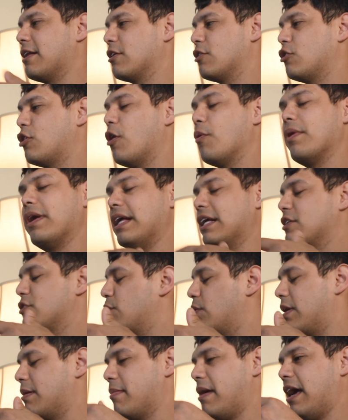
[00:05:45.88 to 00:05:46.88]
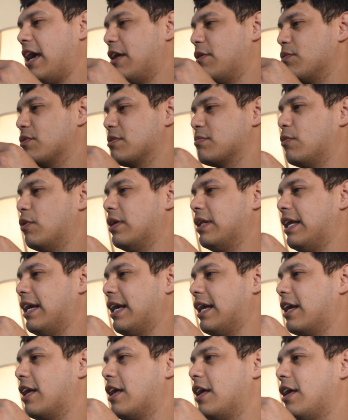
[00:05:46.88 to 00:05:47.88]
going into it, my head was more like,
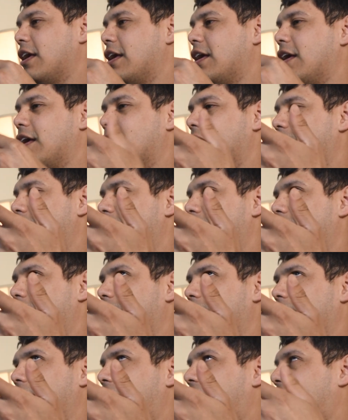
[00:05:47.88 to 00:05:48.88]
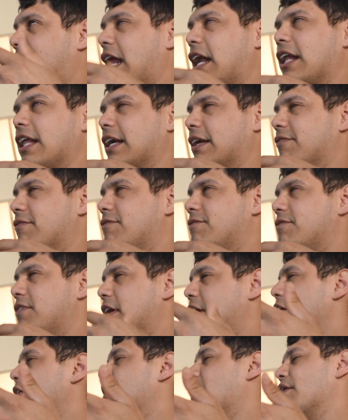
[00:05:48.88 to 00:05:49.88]
I kind of like
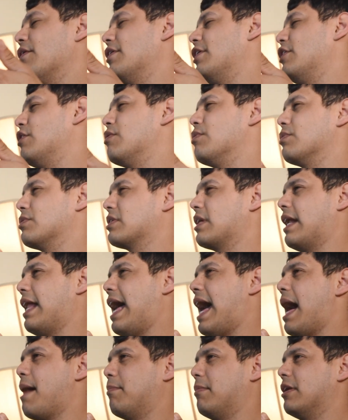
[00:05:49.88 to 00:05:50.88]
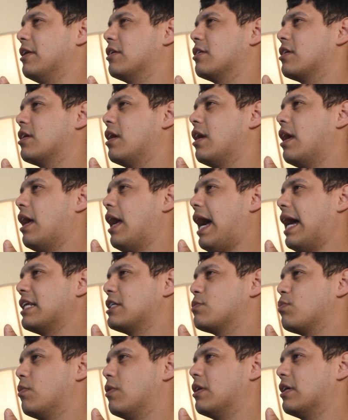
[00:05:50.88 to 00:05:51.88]
figured I already knew what was going to happen. I just
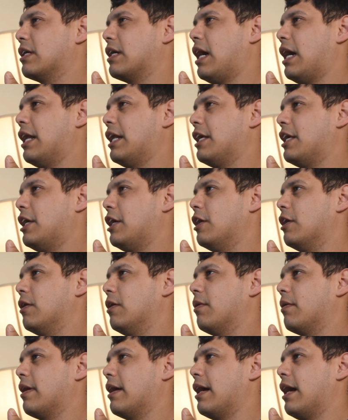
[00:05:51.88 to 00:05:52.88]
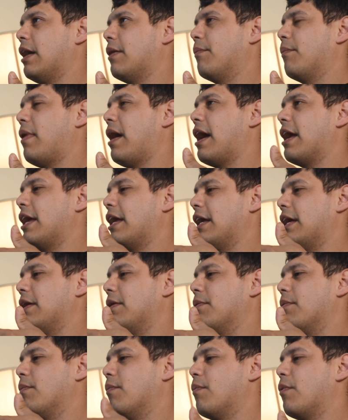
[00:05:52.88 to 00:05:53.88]
wanted to kind of hear, okay, God,
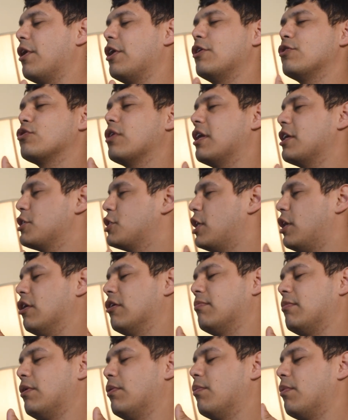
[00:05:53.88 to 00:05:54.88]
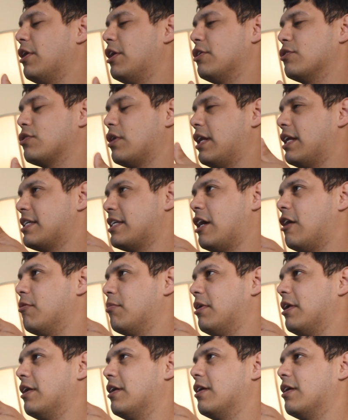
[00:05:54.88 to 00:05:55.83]
what are you trying to share with me? What are you trying to tell me?